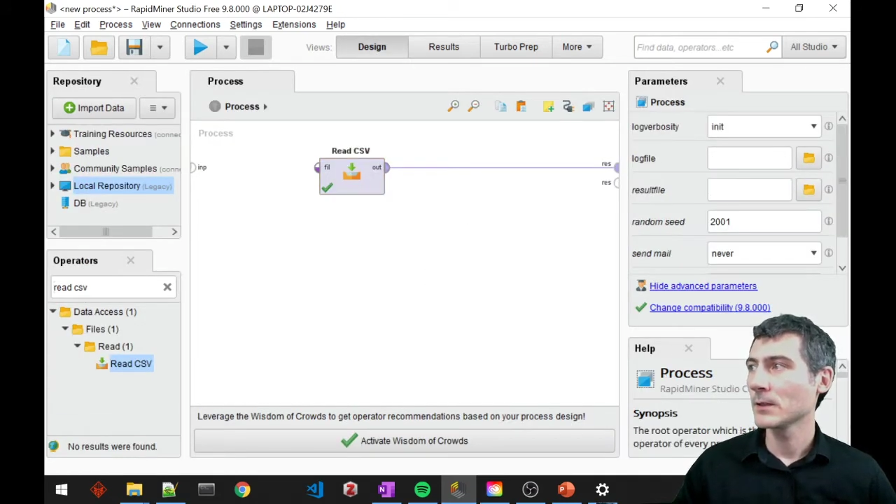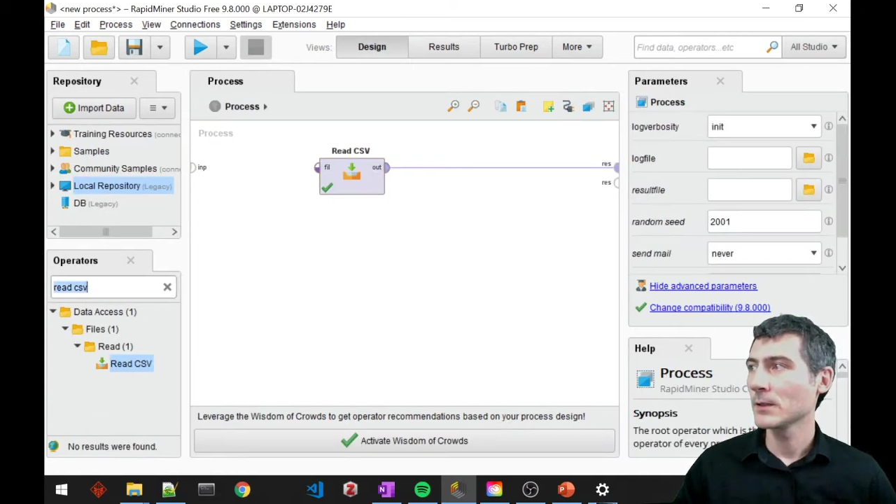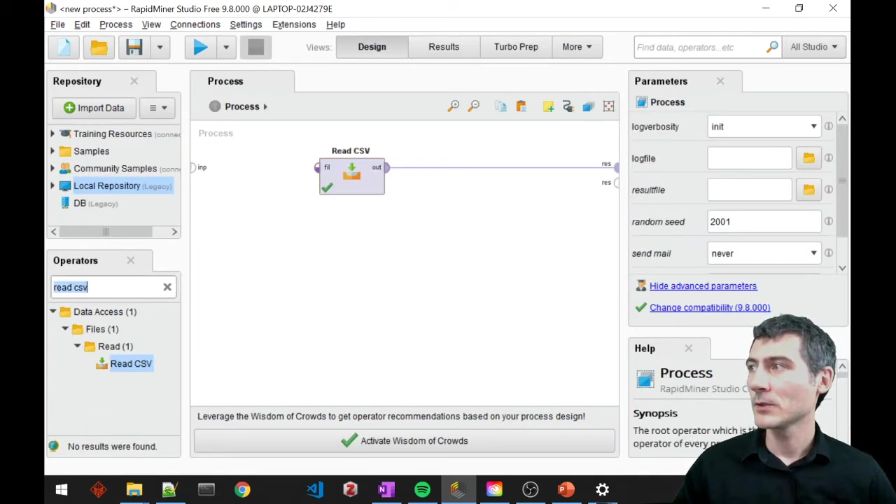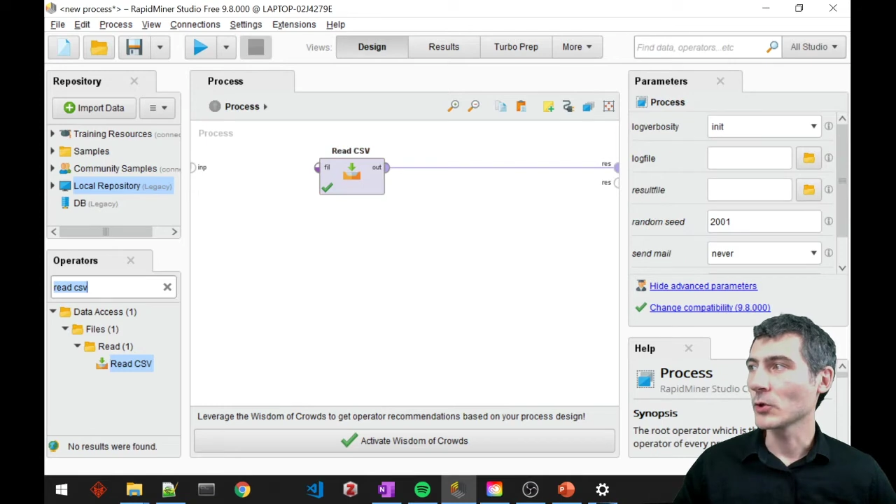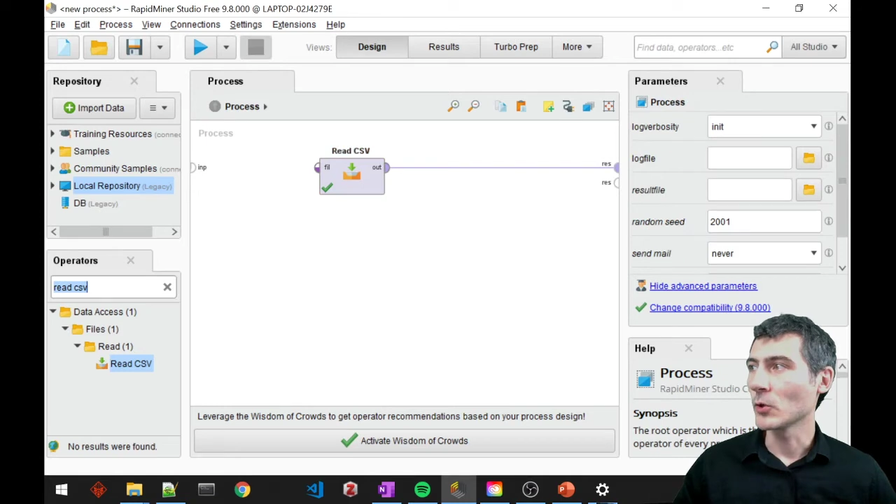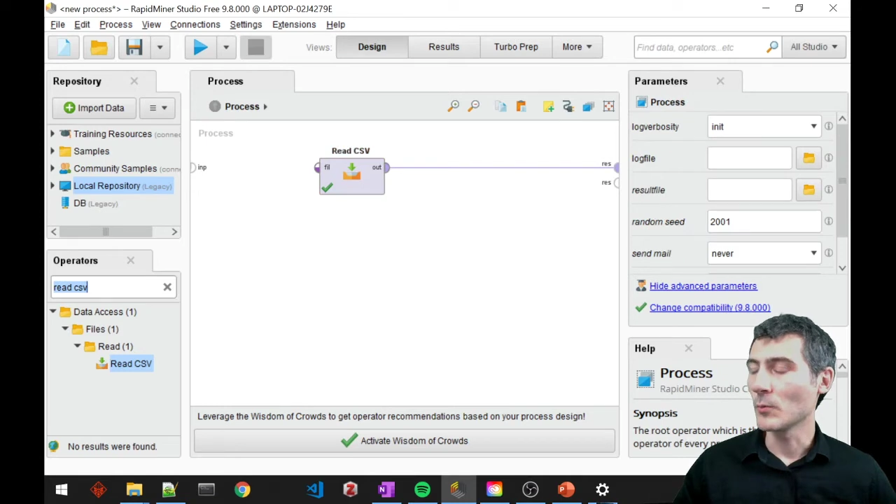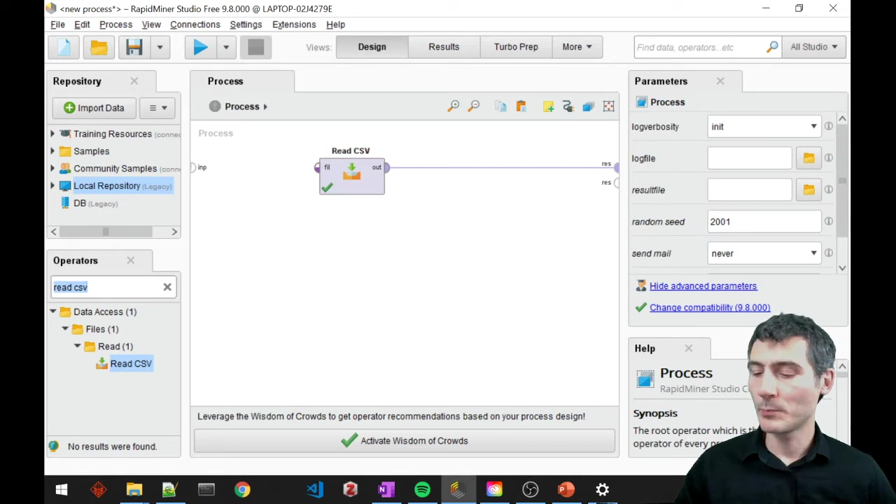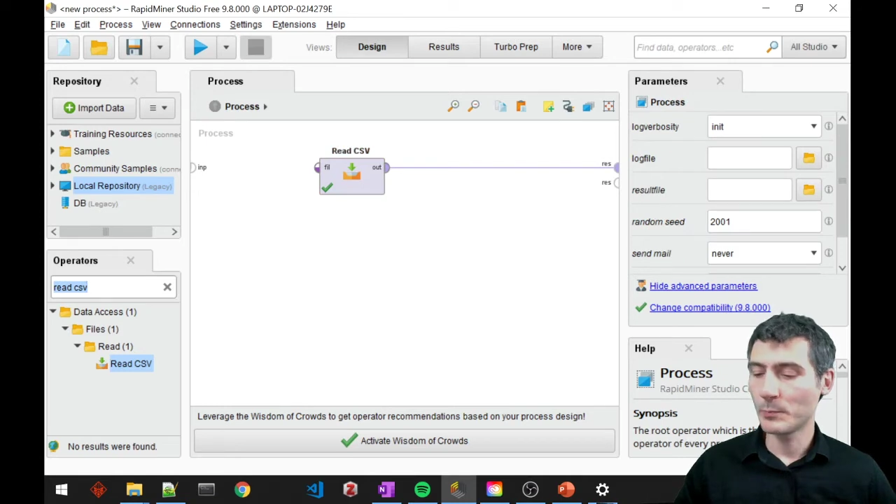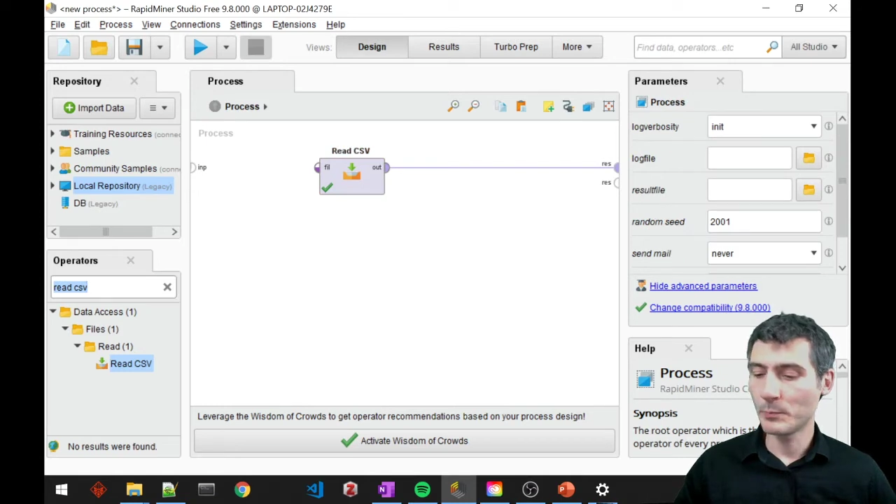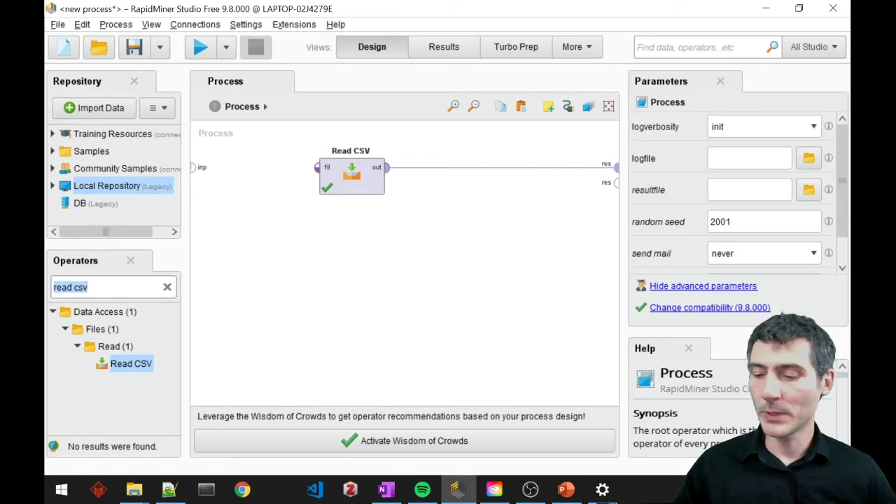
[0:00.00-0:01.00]
So
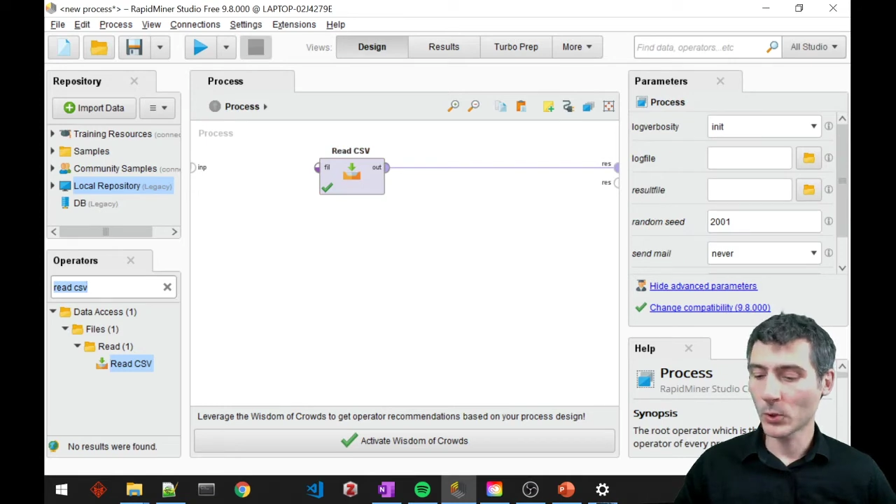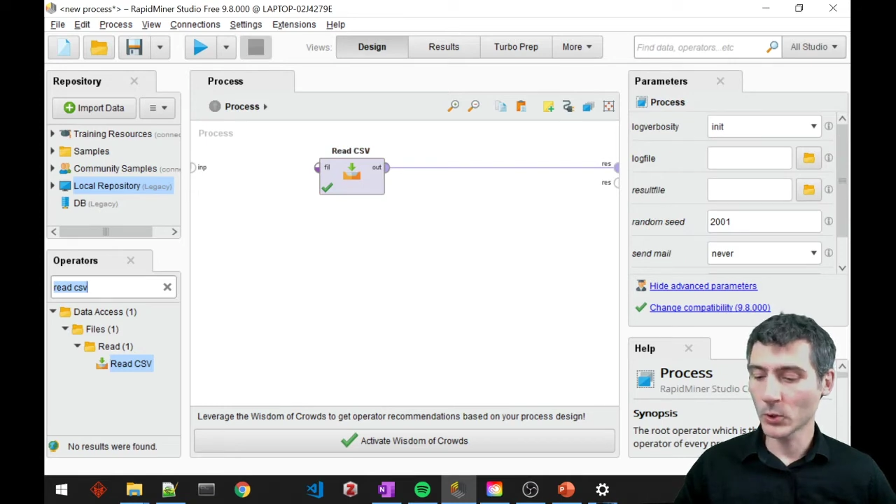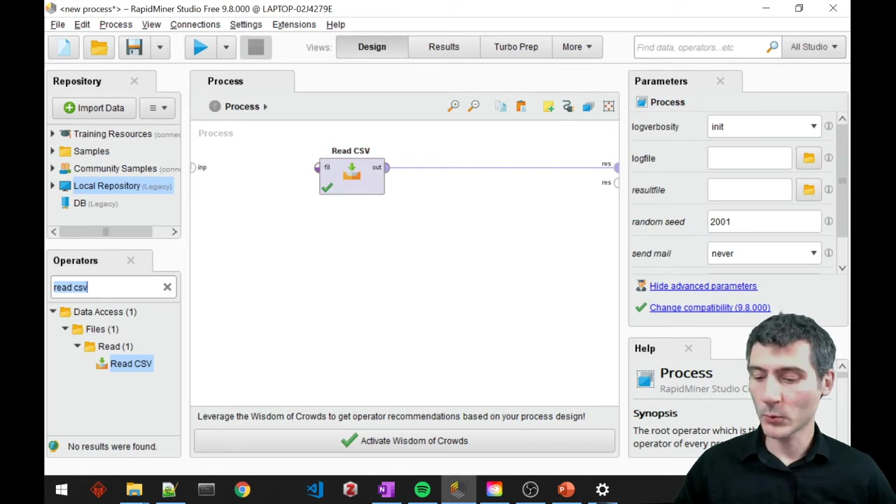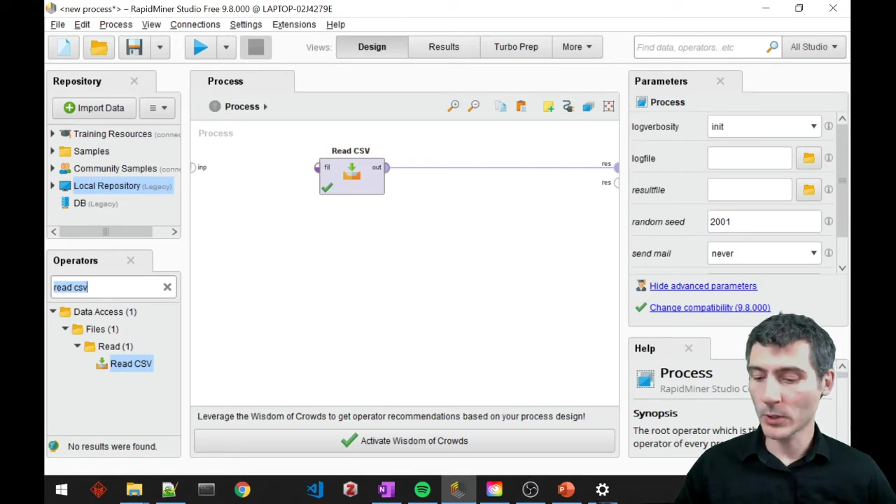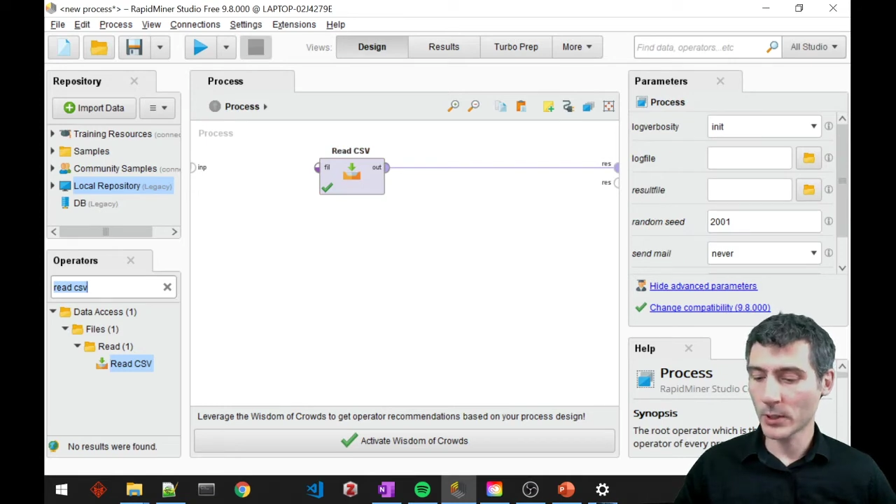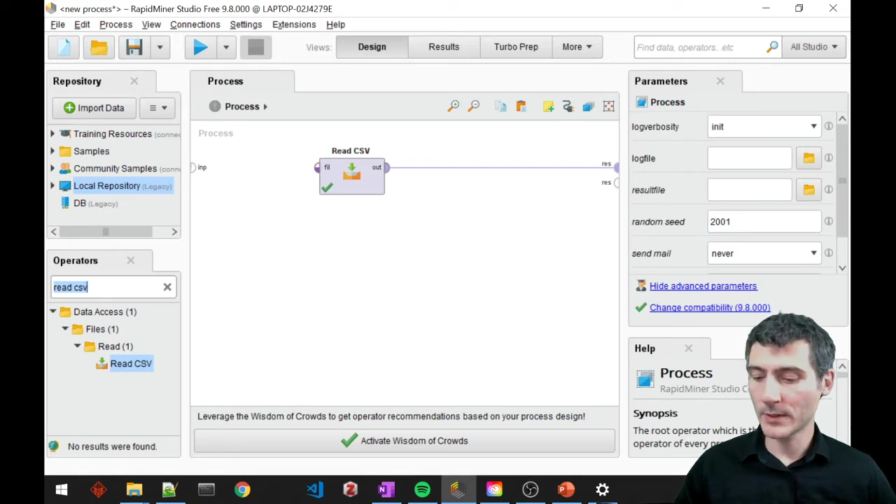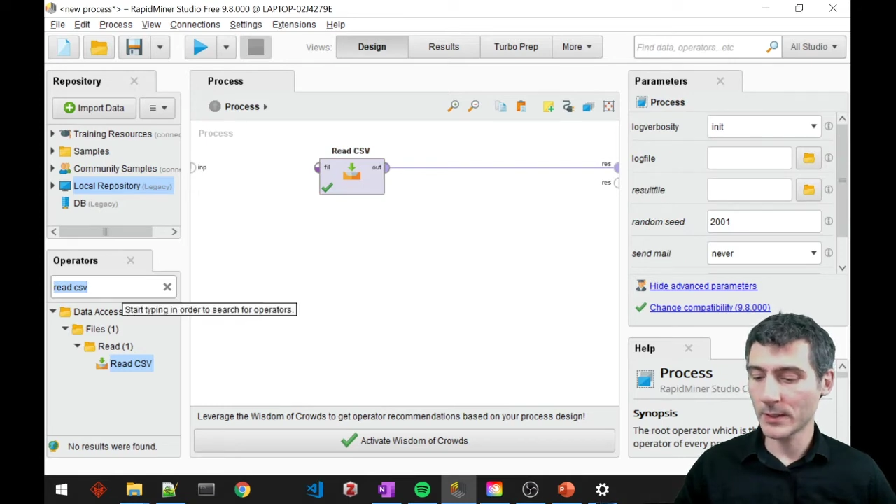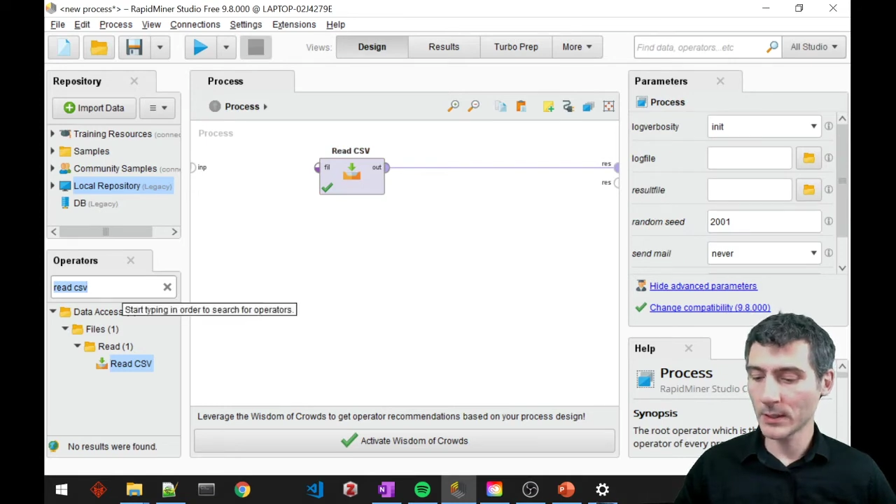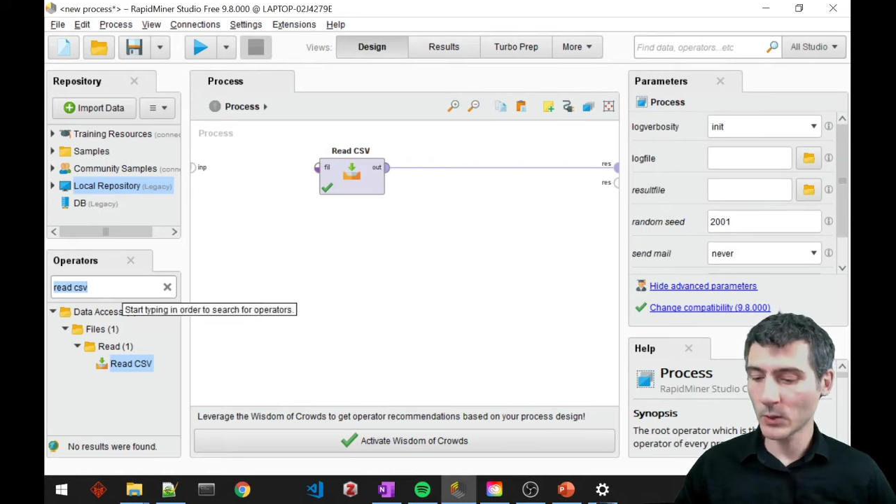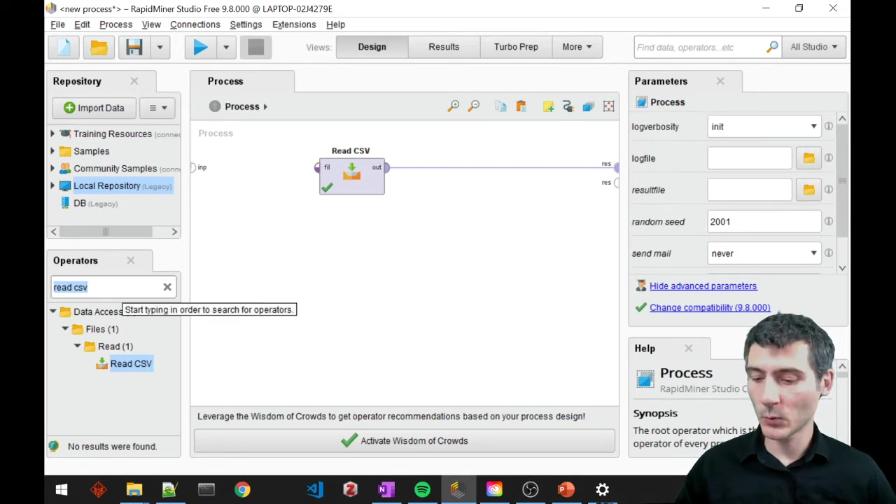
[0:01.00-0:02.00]
because we are
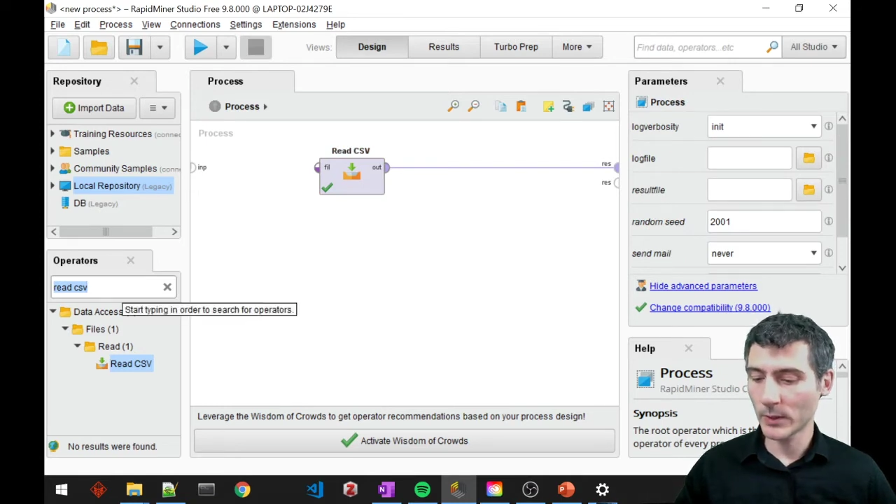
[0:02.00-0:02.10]
dealing